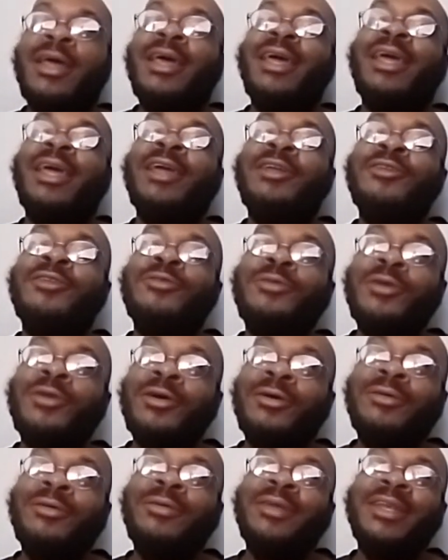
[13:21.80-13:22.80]
And you
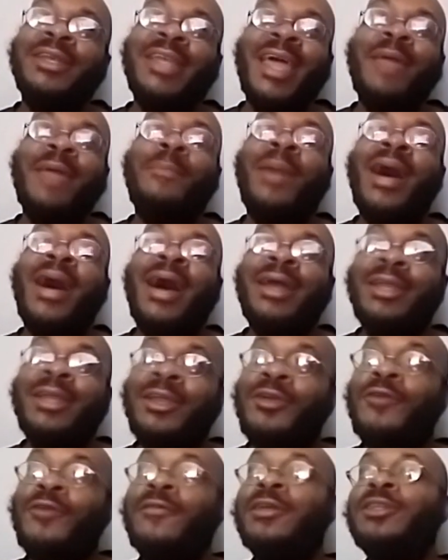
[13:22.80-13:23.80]
know, they
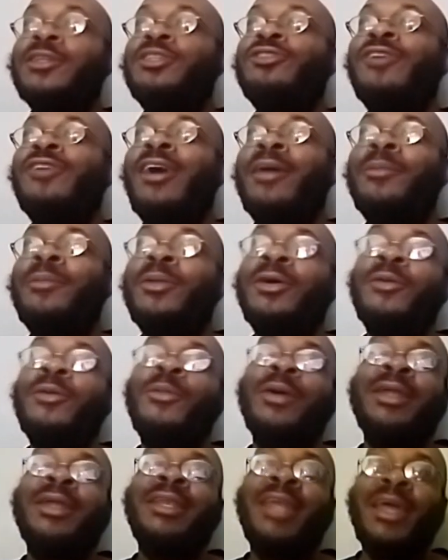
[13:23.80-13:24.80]
bonding over the trauma of
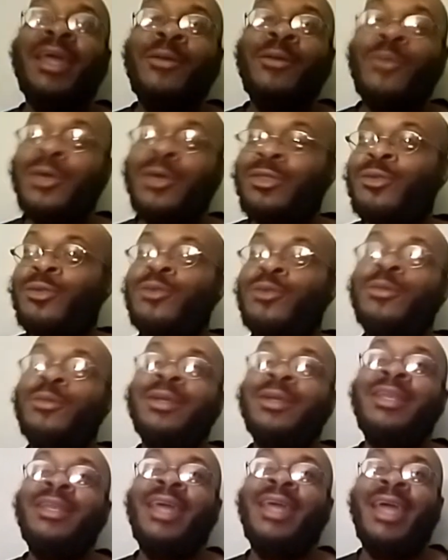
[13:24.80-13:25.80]
what they went through
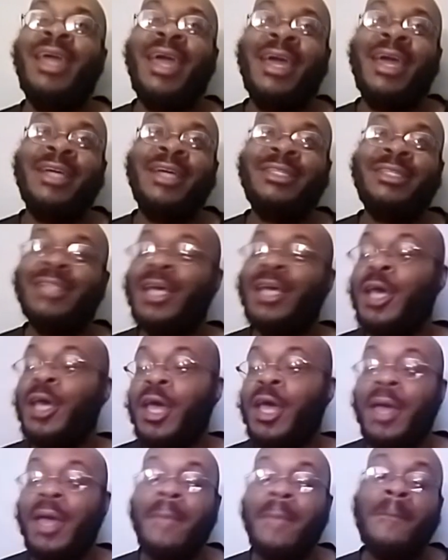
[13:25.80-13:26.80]
with their ex
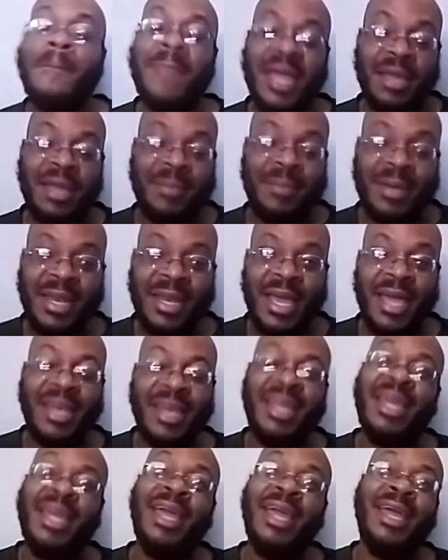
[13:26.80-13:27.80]
baby
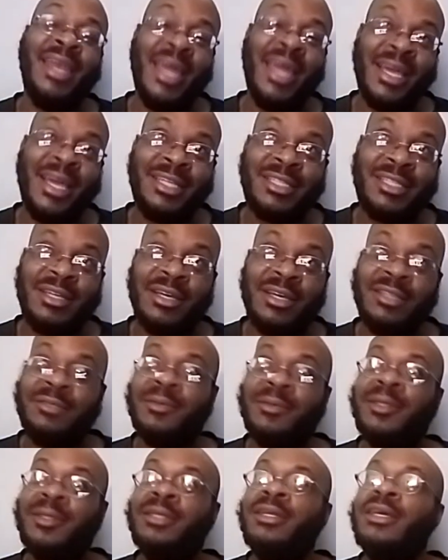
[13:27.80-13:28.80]
daddy and
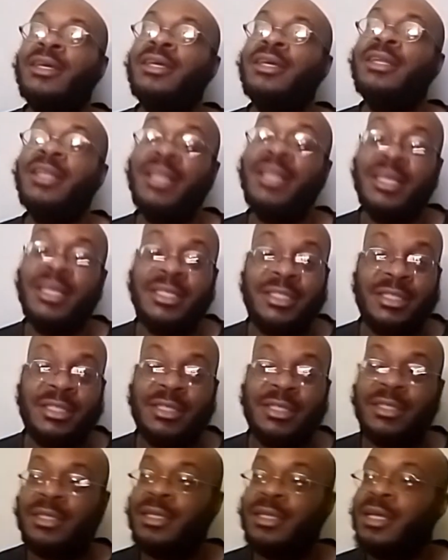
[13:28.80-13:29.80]
ex-husband. Listen,
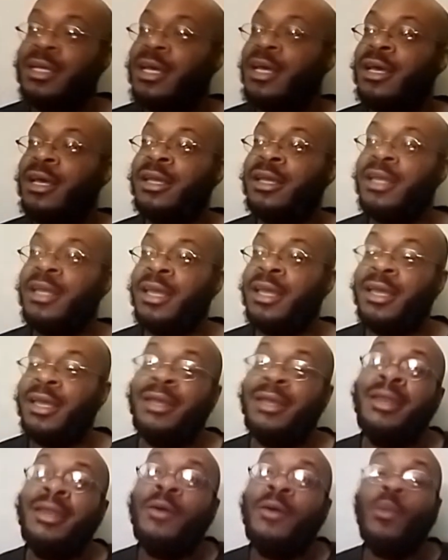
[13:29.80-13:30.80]
again,
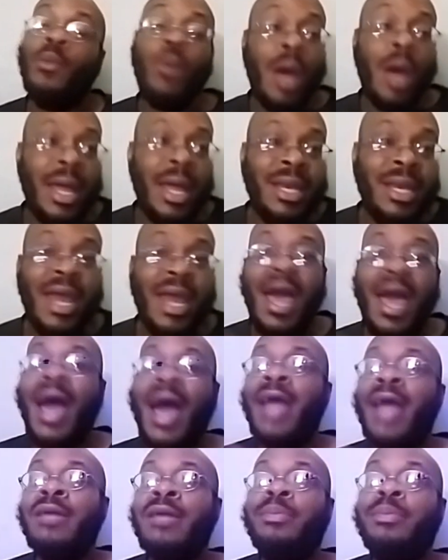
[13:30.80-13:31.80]
one,
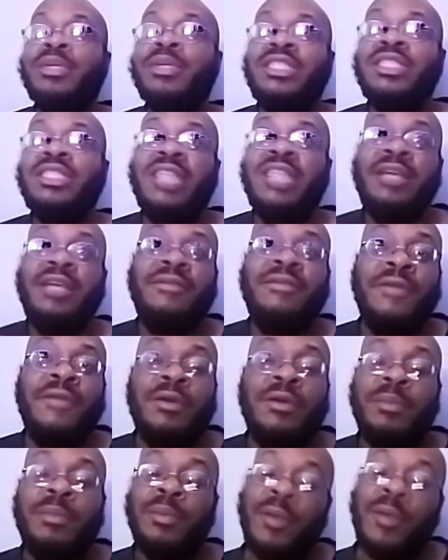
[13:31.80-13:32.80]
I appreciate the
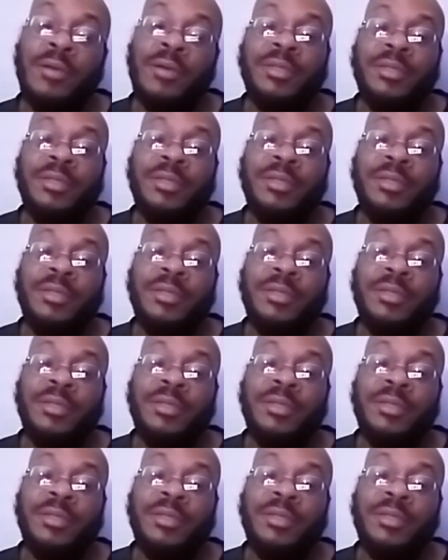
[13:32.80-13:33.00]
vulnerable moment.